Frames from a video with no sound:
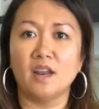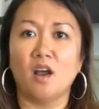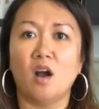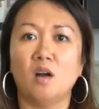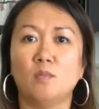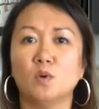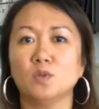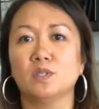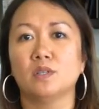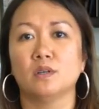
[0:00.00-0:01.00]
It
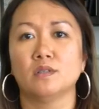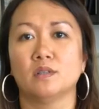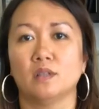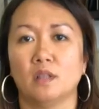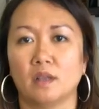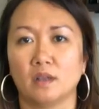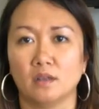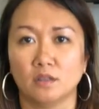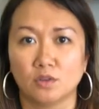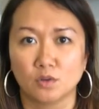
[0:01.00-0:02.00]
almost does a, like
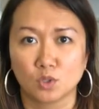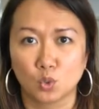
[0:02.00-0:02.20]
a little